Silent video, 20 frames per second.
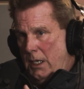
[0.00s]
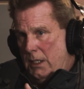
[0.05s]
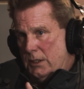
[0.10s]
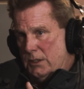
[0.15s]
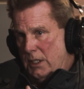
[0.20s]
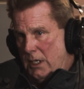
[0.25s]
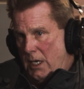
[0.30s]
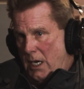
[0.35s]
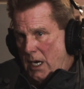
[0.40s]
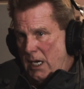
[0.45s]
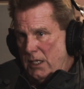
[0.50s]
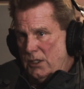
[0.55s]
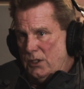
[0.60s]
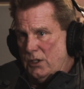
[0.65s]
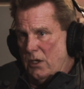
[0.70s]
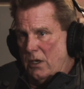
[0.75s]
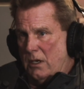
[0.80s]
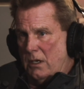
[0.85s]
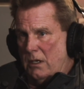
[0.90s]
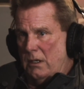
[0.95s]
He said, I
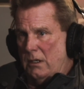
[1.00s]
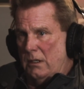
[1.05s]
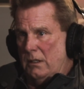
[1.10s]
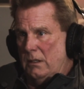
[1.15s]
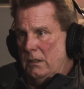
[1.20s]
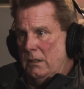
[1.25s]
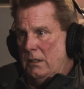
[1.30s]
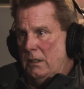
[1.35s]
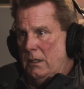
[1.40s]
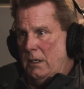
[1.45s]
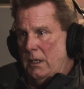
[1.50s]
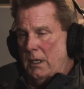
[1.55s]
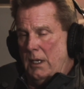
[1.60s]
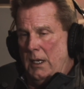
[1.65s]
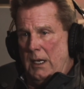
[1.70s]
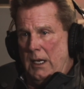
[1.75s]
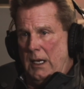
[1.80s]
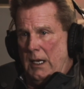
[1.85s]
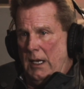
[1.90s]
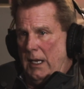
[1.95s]
saw
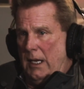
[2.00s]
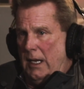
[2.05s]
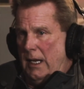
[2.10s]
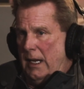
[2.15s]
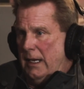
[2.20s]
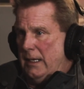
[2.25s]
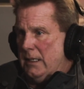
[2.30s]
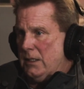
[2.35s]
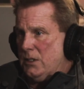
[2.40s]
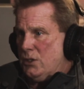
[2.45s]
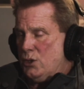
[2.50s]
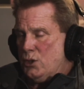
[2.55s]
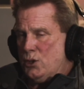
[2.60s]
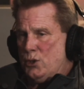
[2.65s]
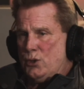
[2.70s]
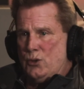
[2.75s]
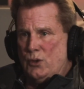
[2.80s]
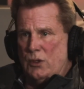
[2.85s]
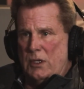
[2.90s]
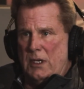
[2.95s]
an
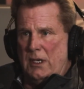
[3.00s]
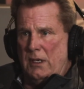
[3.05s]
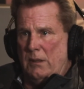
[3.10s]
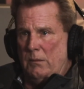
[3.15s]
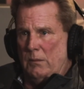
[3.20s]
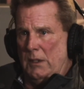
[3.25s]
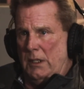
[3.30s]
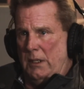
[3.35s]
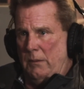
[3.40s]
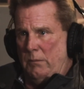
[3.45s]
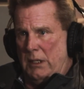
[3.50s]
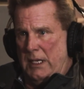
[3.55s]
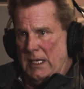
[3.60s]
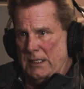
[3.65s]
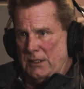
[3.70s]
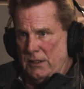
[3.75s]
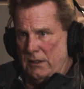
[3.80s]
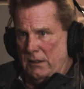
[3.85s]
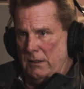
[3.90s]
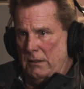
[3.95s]
extremely
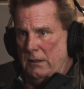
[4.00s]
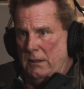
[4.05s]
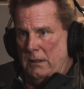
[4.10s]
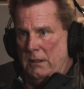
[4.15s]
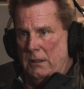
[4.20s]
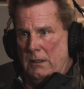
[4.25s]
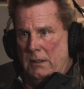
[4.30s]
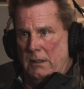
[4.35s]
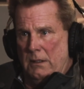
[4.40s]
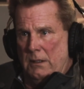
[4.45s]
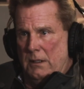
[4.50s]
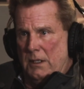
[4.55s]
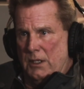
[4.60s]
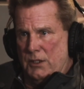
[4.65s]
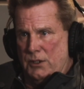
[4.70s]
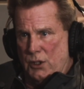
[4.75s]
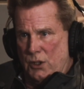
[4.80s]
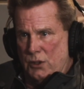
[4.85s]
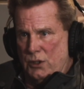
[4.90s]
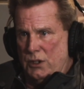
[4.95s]
pleasant
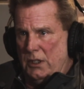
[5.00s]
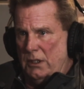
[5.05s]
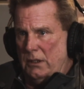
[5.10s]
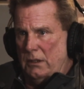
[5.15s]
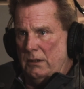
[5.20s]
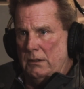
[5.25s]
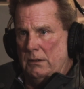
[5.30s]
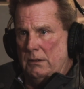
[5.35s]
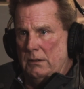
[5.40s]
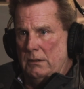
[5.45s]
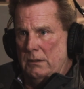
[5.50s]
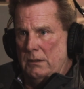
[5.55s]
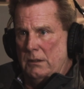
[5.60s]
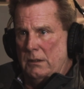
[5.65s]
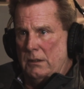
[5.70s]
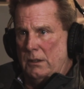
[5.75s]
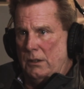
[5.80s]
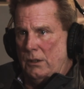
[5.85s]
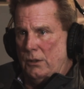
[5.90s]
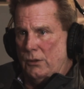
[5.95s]
associate
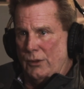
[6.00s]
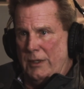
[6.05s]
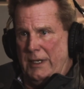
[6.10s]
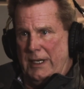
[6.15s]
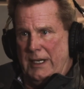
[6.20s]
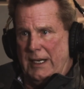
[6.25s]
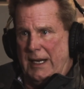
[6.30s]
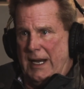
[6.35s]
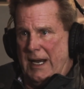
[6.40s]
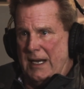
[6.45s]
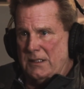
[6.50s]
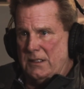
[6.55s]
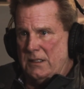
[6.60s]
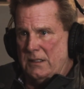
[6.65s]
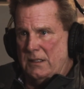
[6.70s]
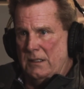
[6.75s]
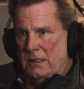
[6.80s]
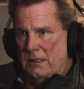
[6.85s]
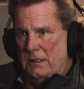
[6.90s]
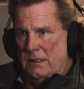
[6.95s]
greet a
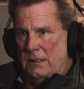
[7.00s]
guest